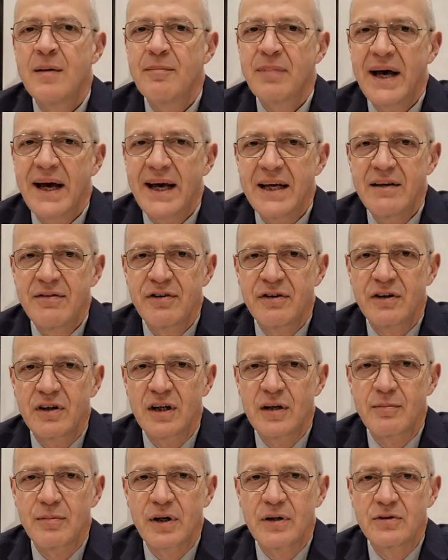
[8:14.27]
Behavioural
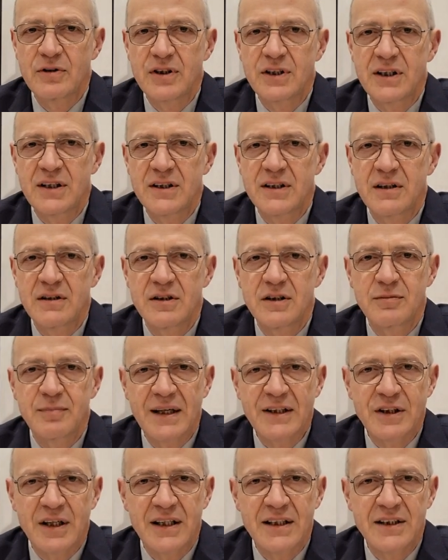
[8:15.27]
approaches,
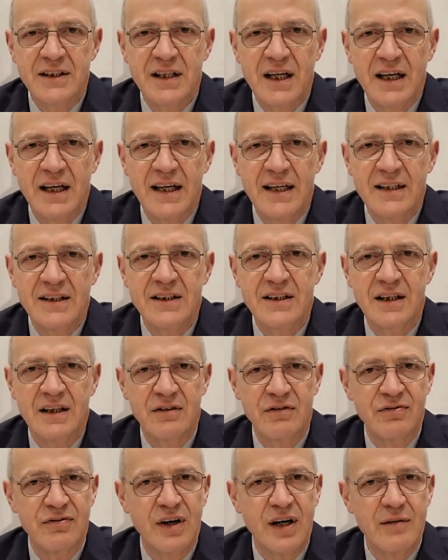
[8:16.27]
specialist diets,
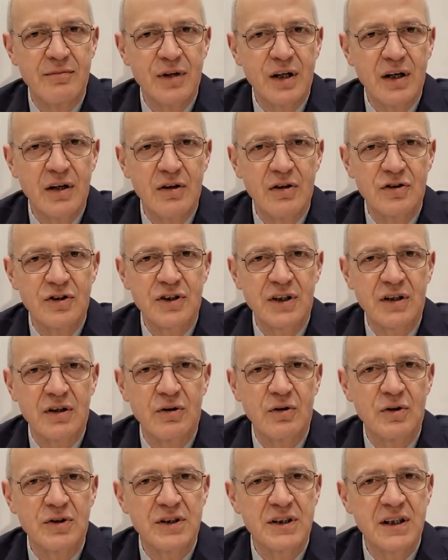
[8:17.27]
and pharmacological
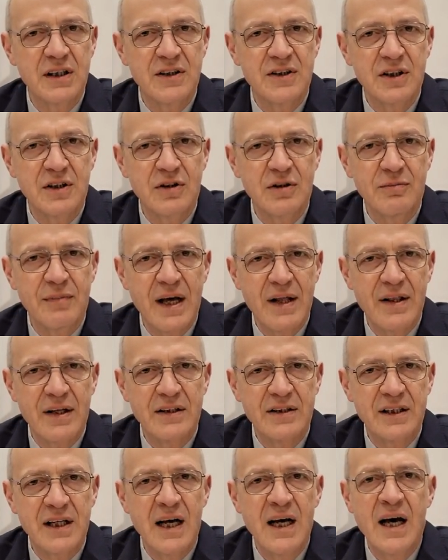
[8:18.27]
or surgical
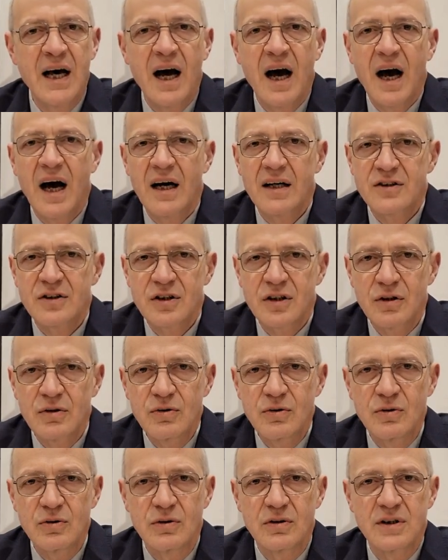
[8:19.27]
methods are
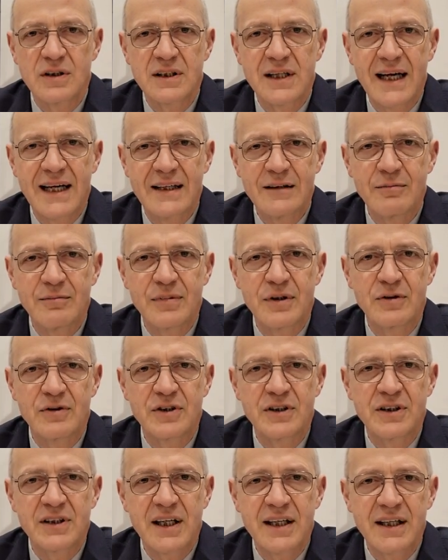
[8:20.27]
tools to help you
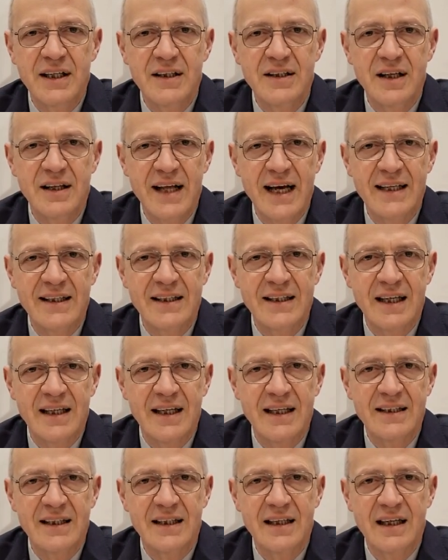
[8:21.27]
stick to that
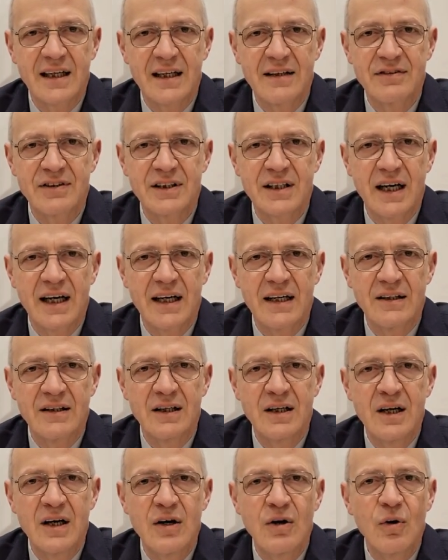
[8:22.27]
diet and lifestyle
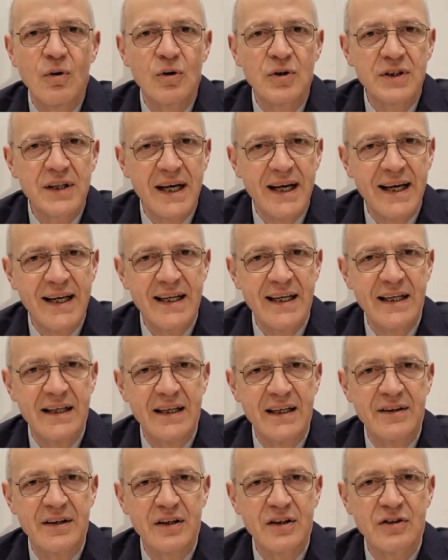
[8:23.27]
or to aid
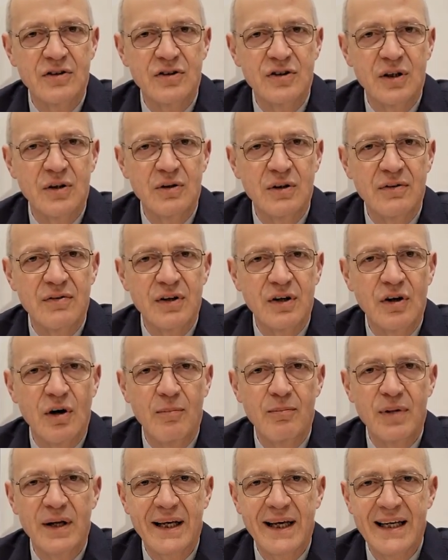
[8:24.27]
in the control of the
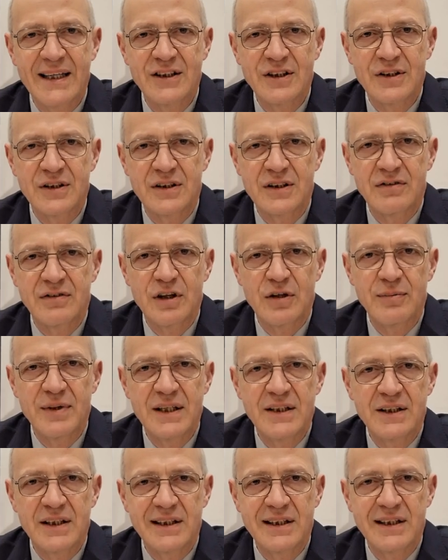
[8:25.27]
complications of
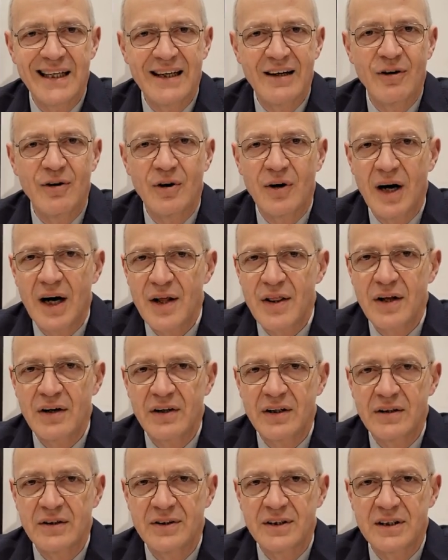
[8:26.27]
obesity or other
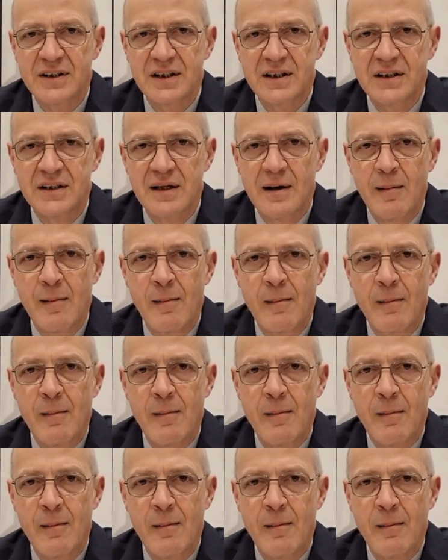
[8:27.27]
illnesses.